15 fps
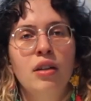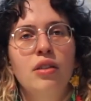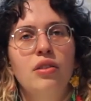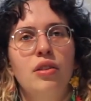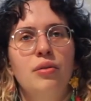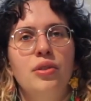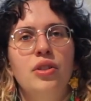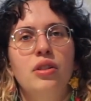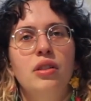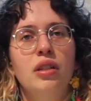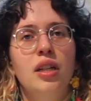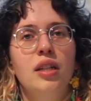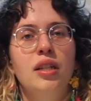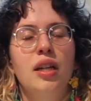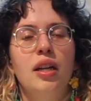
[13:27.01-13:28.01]
So we're just
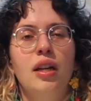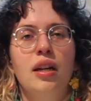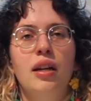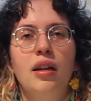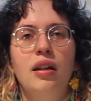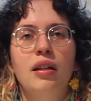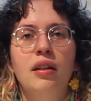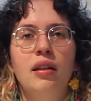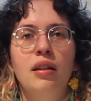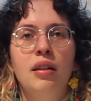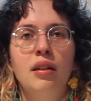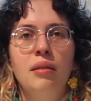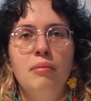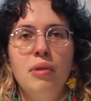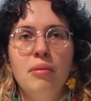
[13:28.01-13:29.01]
going to take
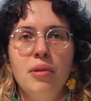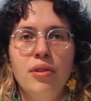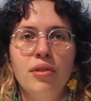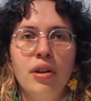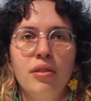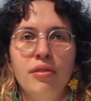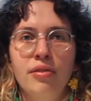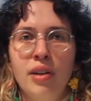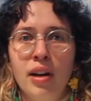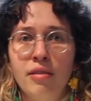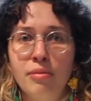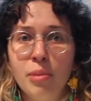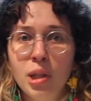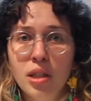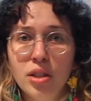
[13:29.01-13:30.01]
maybe around 5
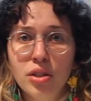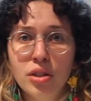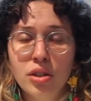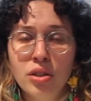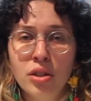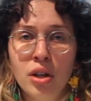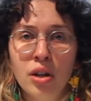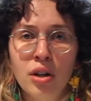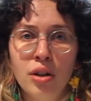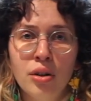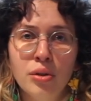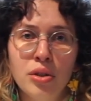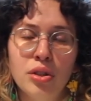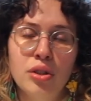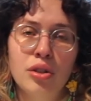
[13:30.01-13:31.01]
minutes or
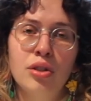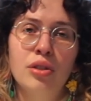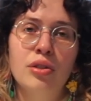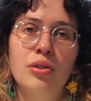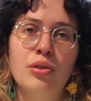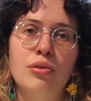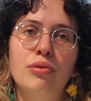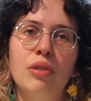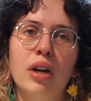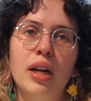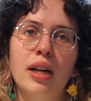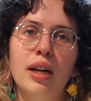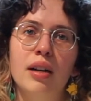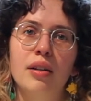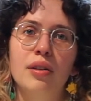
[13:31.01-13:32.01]
so to write
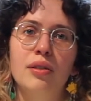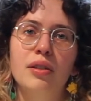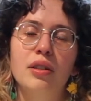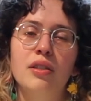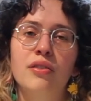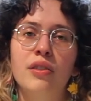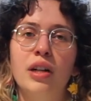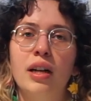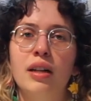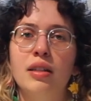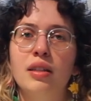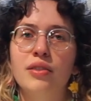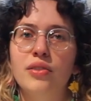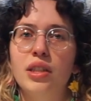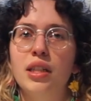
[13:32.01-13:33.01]
out different
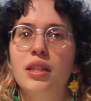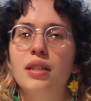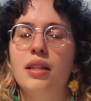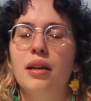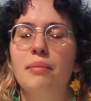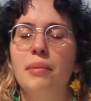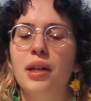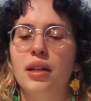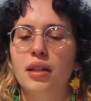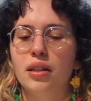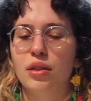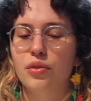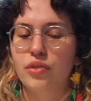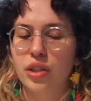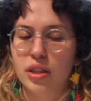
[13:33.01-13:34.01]
activities that make
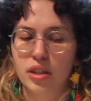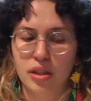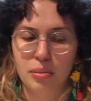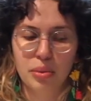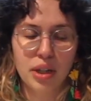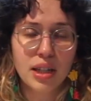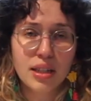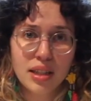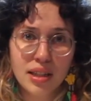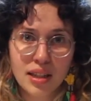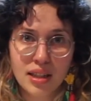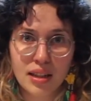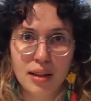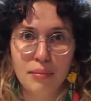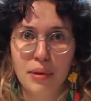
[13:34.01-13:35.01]
us feel
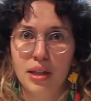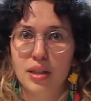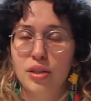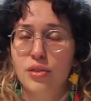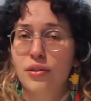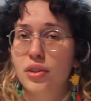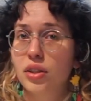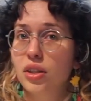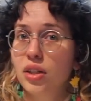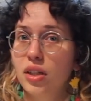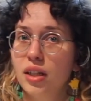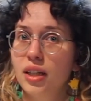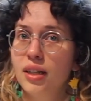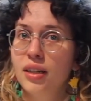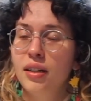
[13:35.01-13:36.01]
present, that make us feel
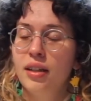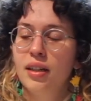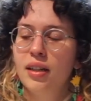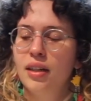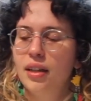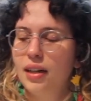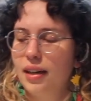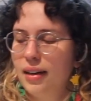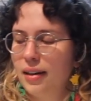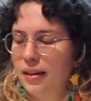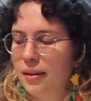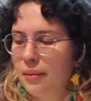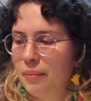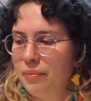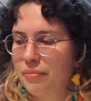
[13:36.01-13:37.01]
good.
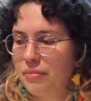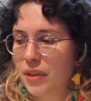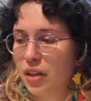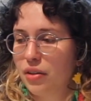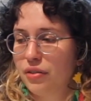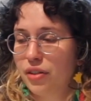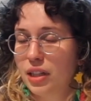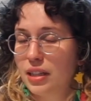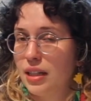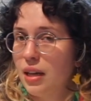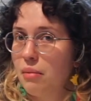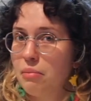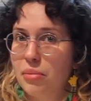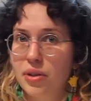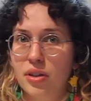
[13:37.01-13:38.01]
For
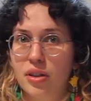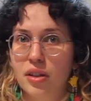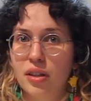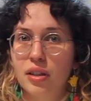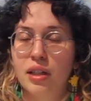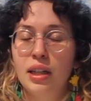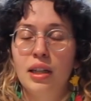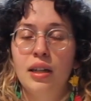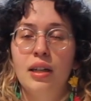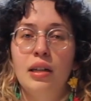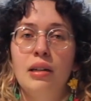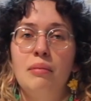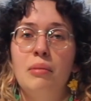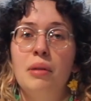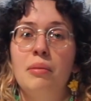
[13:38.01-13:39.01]
example,
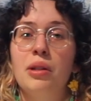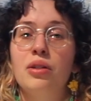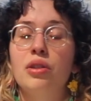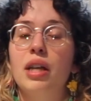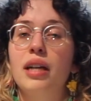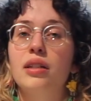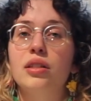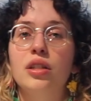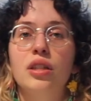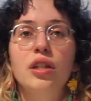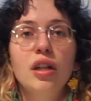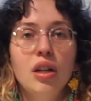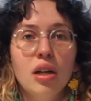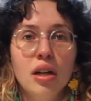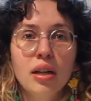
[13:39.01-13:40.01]
maybe you like to
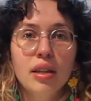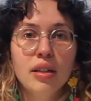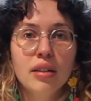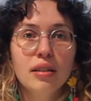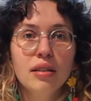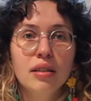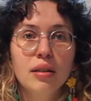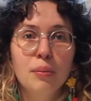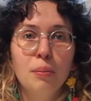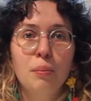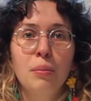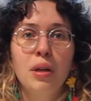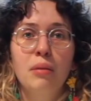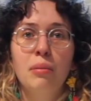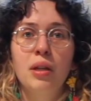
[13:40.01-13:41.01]
cook,
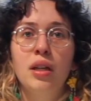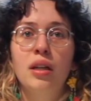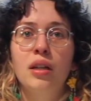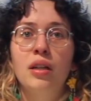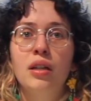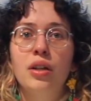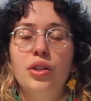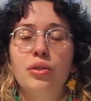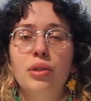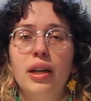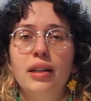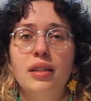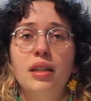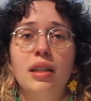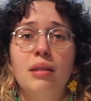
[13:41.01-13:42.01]
maybe you
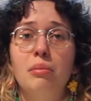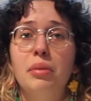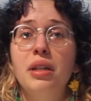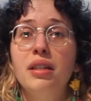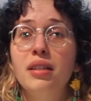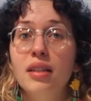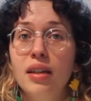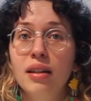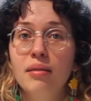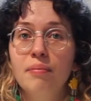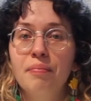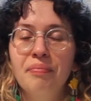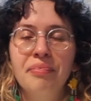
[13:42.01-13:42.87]
like to eat pizza.